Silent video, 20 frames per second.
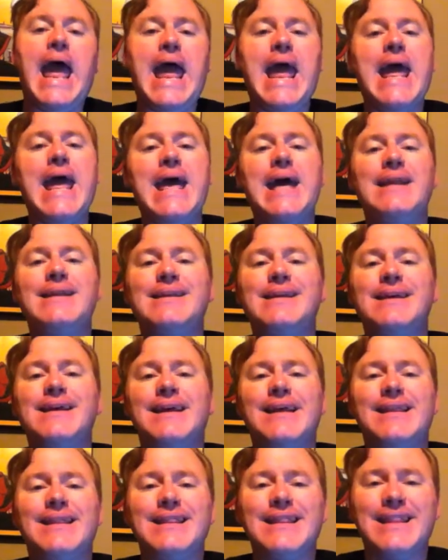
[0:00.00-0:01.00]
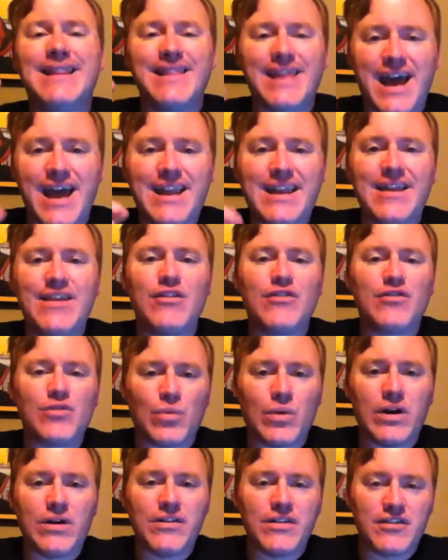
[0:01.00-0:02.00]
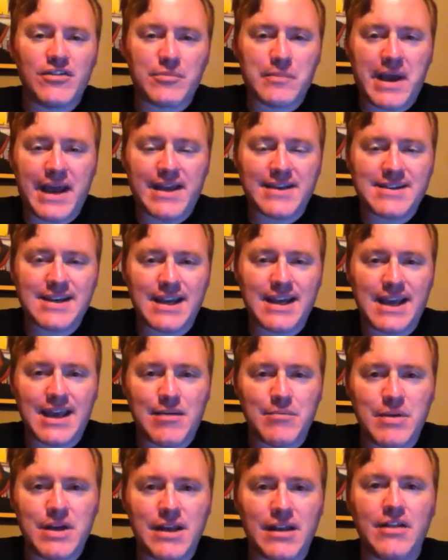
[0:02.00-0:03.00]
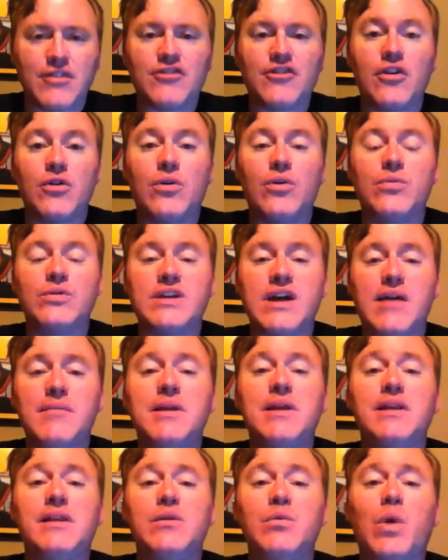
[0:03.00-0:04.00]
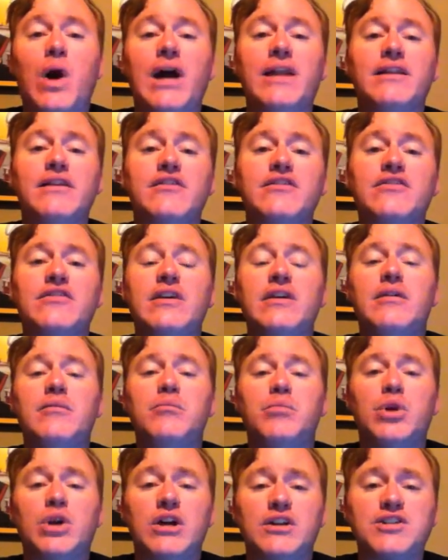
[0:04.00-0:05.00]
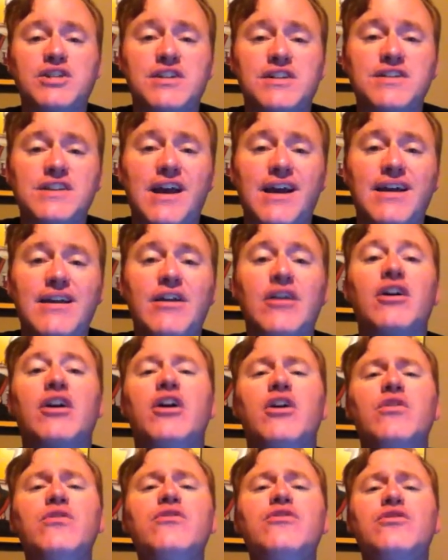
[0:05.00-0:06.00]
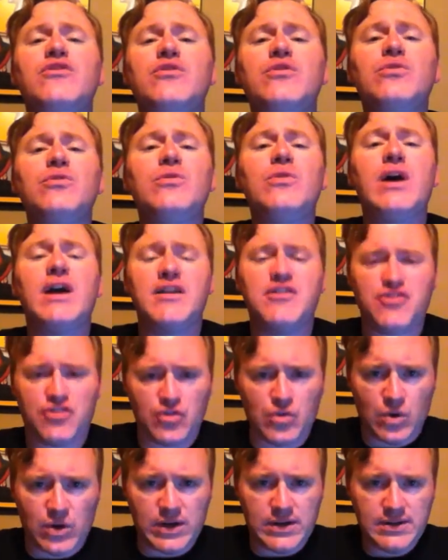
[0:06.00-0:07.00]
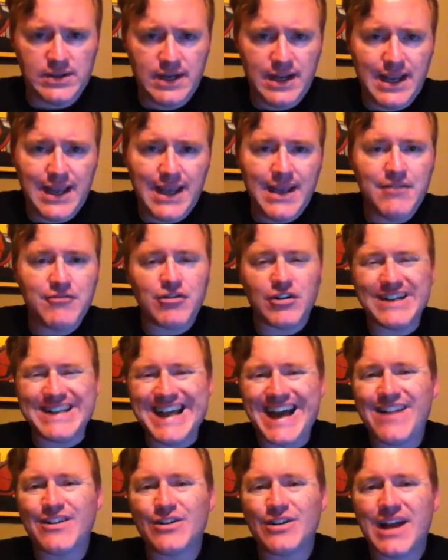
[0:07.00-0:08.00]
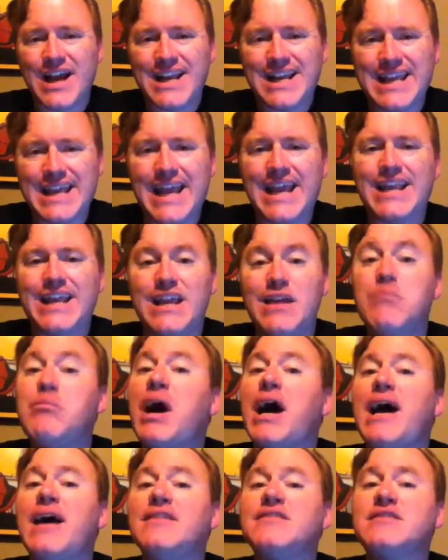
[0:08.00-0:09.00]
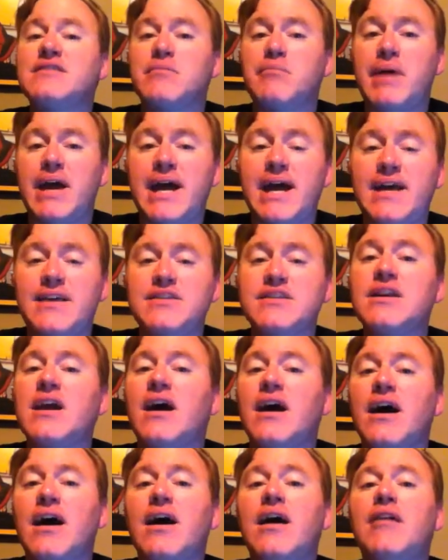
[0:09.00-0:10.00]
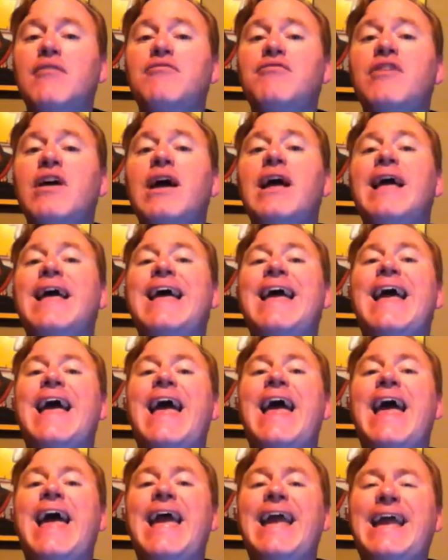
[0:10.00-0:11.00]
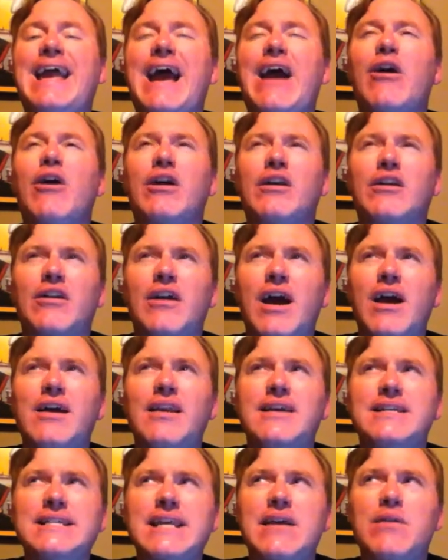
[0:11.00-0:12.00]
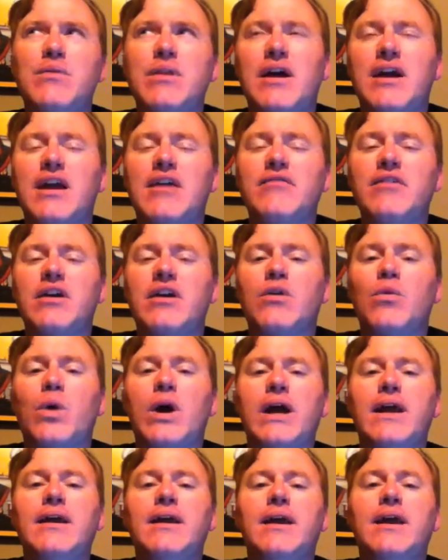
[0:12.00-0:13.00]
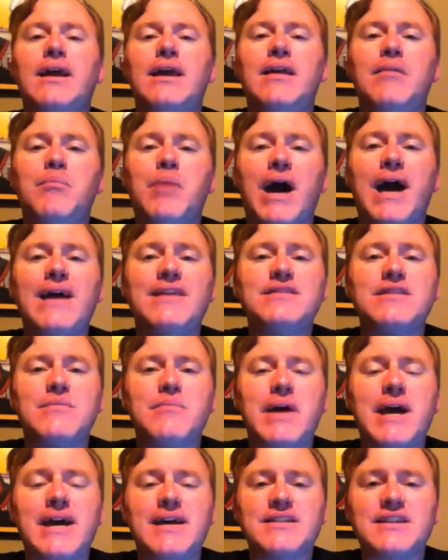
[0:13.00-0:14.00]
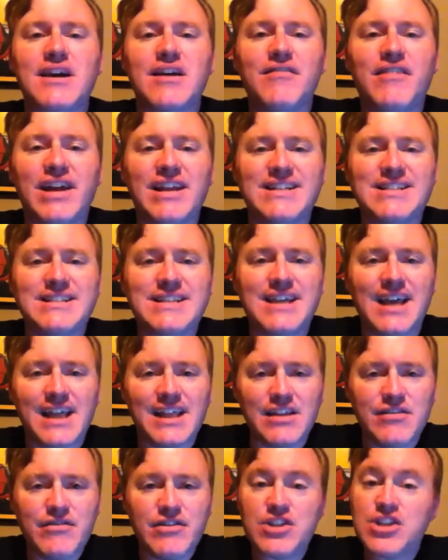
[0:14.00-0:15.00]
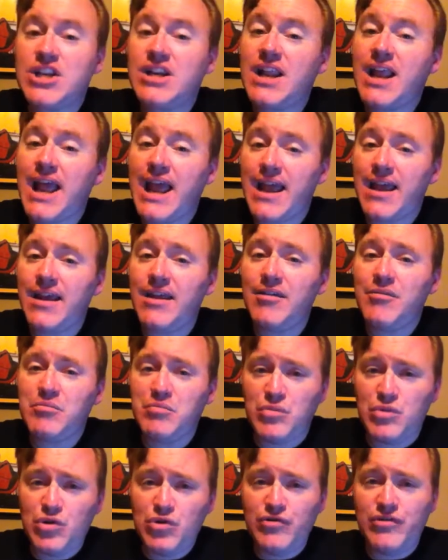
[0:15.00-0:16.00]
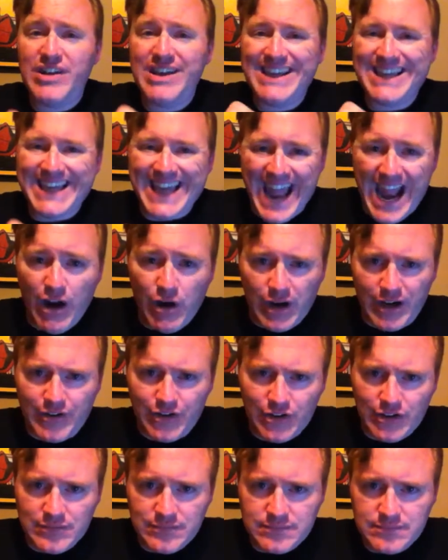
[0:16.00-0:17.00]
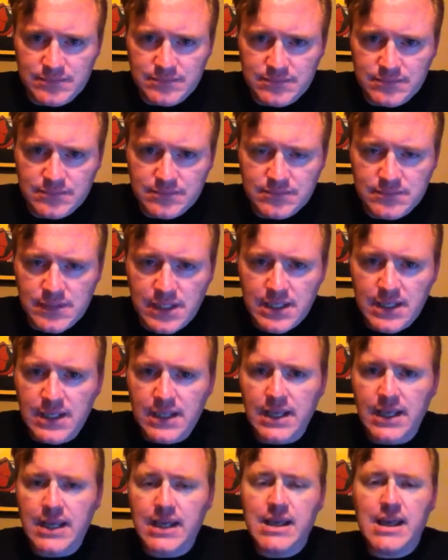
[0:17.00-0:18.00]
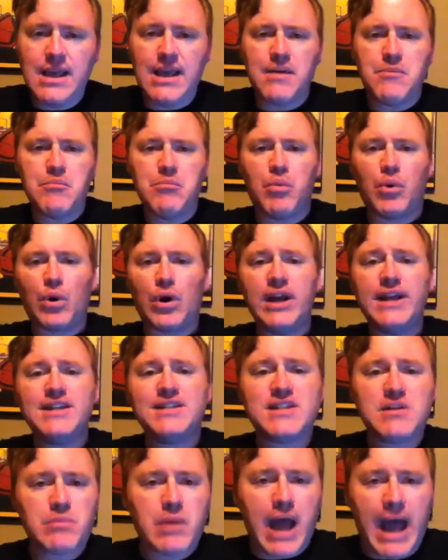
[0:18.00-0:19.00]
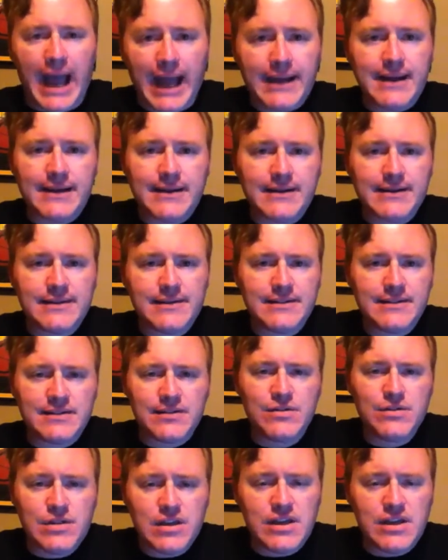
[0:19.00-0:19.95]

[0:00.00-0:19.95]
And that is where this mask came in. So Tommy Lee Wallace, production designer, goes to a store. For $1.98, he buys the mask of a character. How can I say it without giving it away? He buys the mask of a television and movie character, brings it back to